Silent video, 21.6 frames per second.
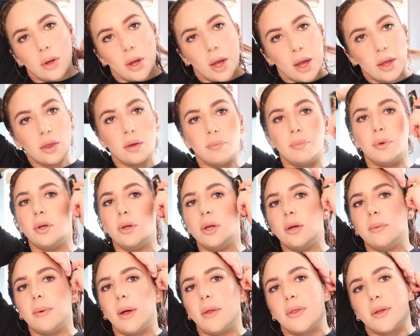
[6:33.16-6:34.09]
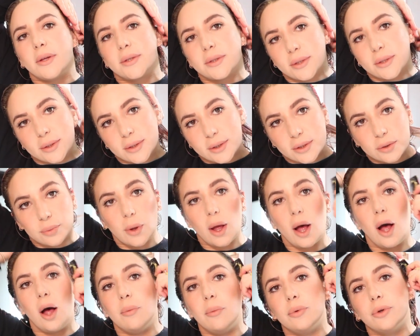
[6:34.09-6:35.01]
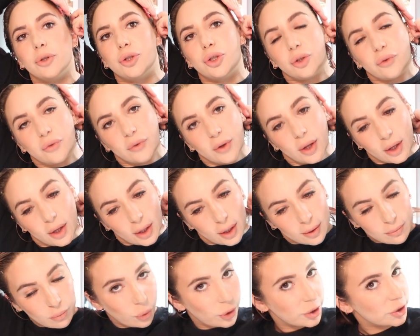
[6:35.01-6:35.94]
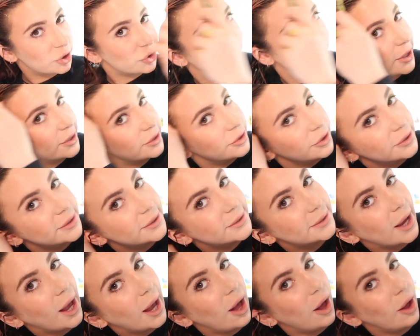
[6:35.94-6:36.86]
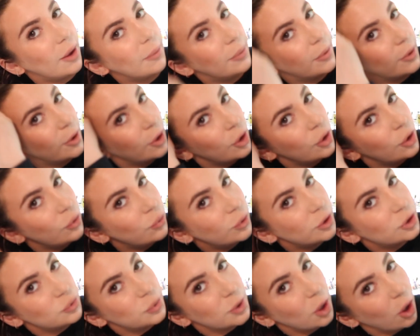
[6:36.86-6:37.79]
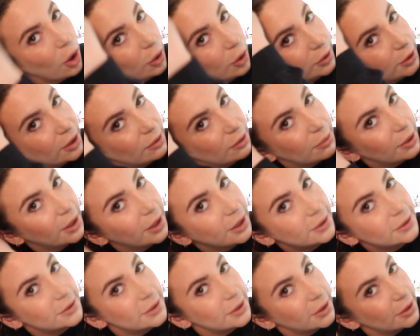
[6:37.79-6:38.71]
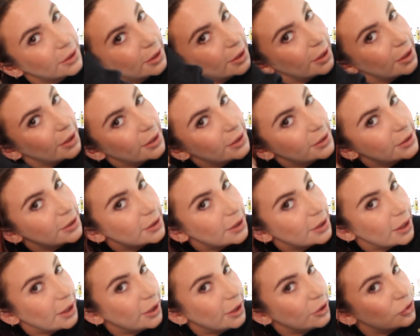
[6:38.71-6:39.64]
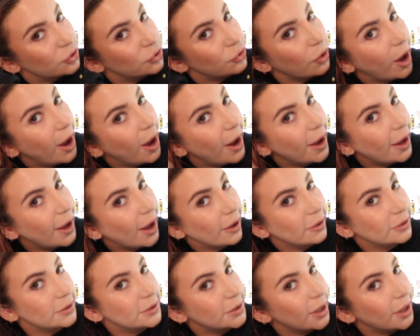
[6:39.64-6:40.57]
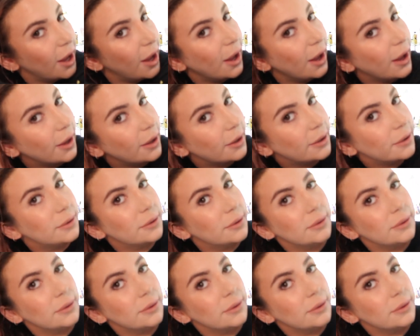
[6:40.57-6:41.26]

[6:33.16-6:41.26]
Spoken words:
And the beauty about this is this will help rejuvenate and moisturize your scalp, which we all need because it is dry outside.